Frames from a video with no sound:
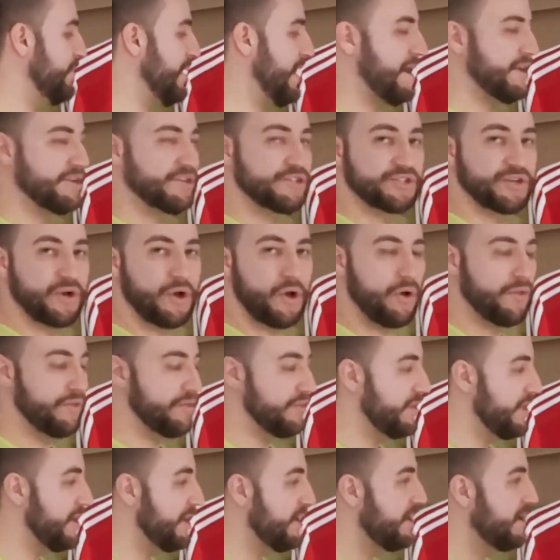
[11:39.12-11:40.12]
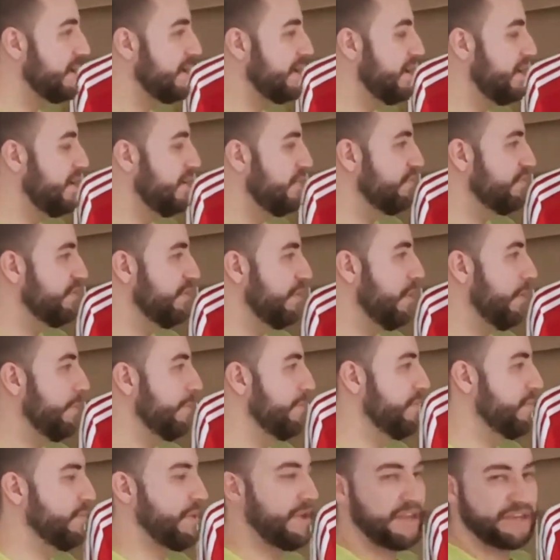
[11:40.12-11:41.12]
badge on there
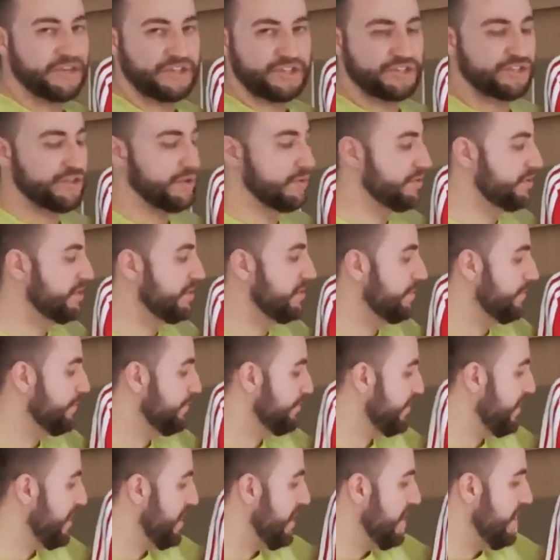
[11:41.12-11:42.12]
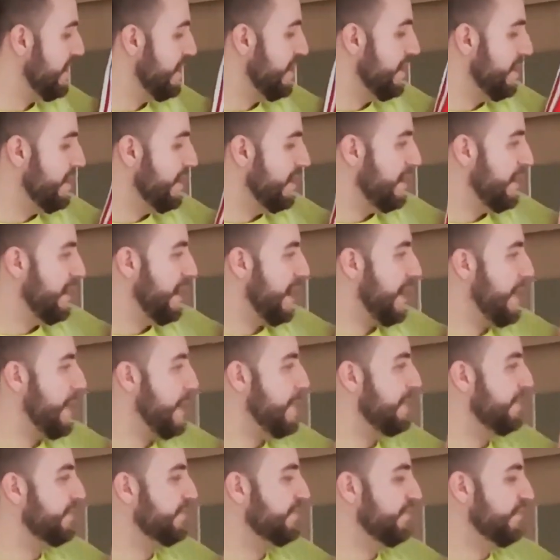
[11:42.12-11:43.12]
from the one I just showed you. And
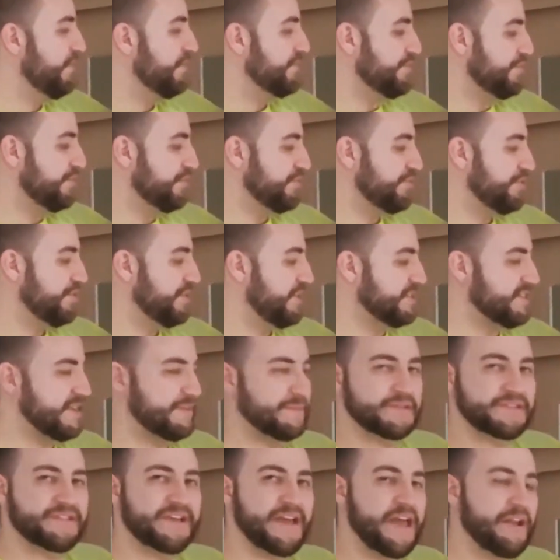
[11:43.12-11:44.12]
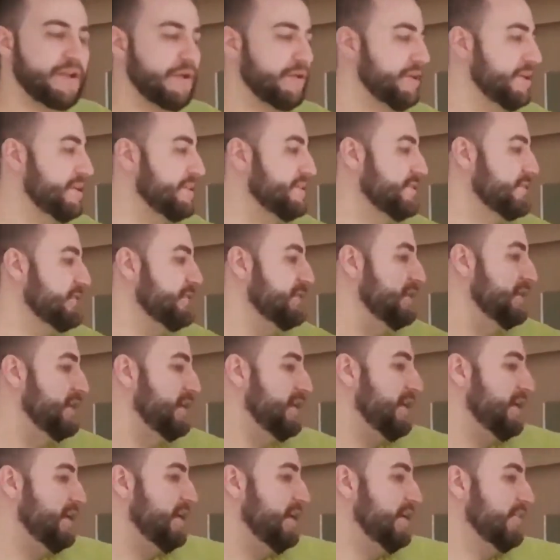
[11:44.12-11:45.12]
in this version of the shirt has number 10 on it.
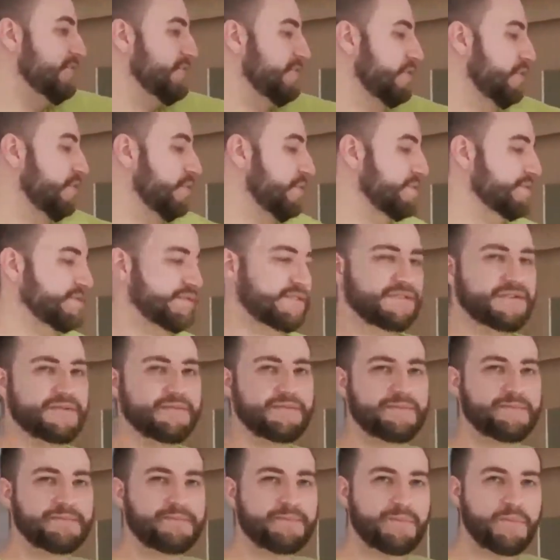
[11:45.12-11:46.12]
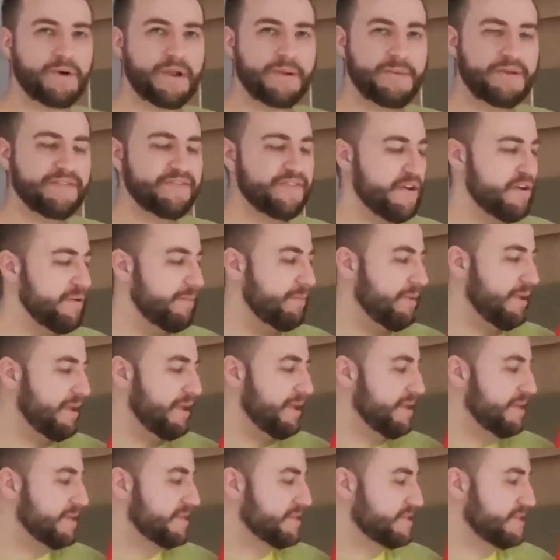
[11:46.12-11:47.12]
Of course, one of my favourite
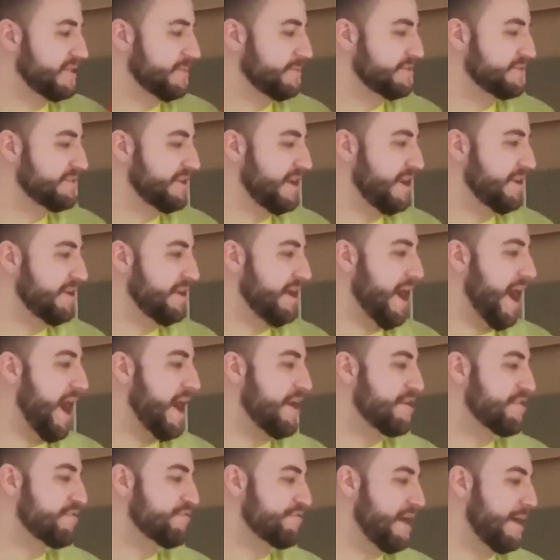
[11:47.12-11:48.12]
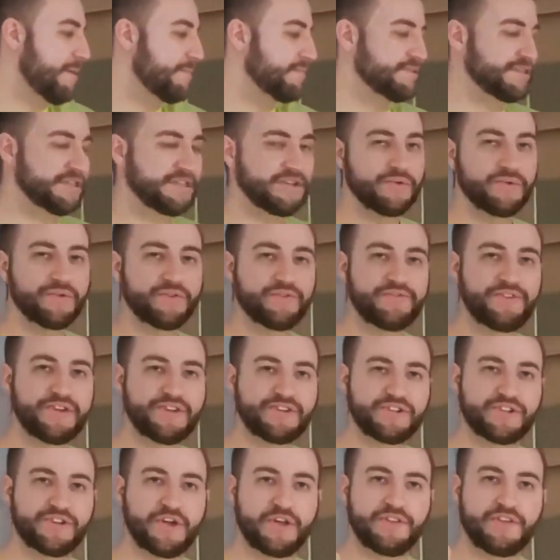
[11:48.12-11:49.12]
players, number 10, Aaron Ramsey, who's
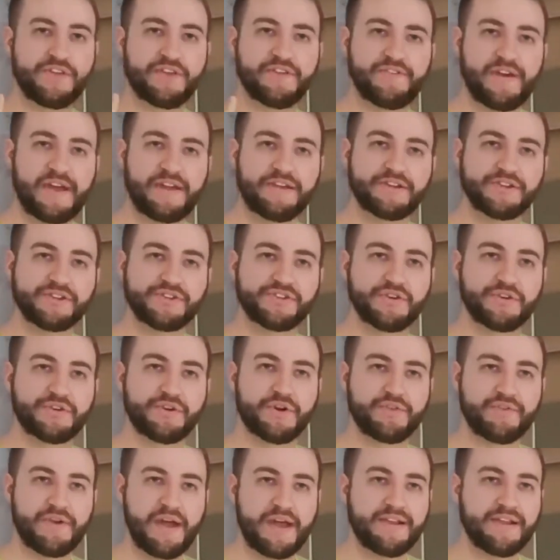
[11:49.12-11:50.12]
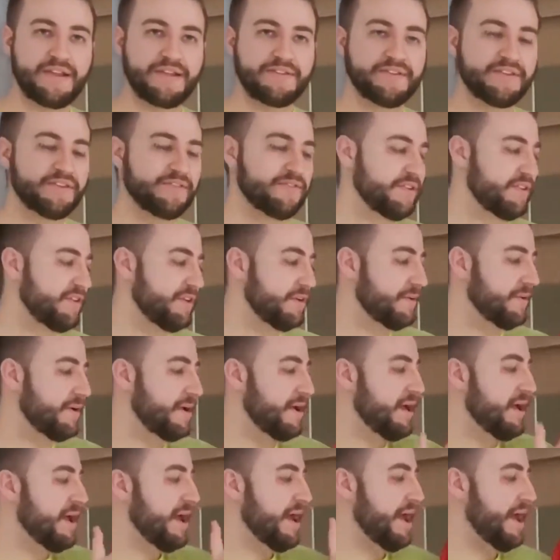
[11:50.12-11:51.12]
featured on the Aventus shirt already in this video
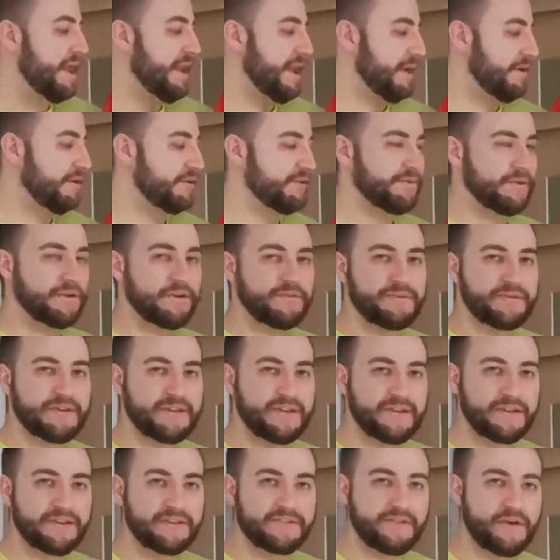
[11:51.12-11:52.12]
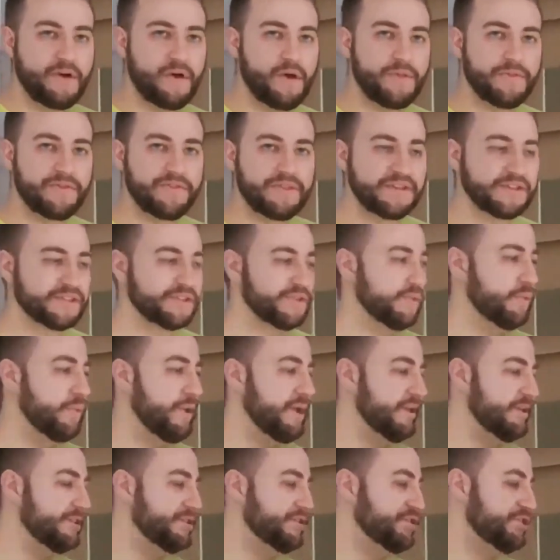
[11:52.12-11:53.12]
and now appears on this
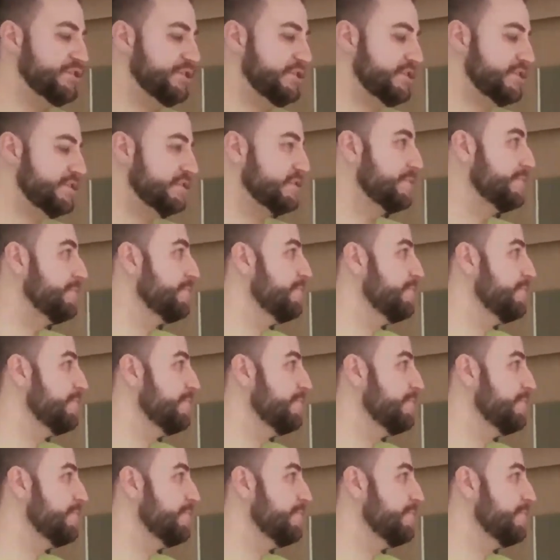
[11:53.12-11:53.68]
Wales shirt.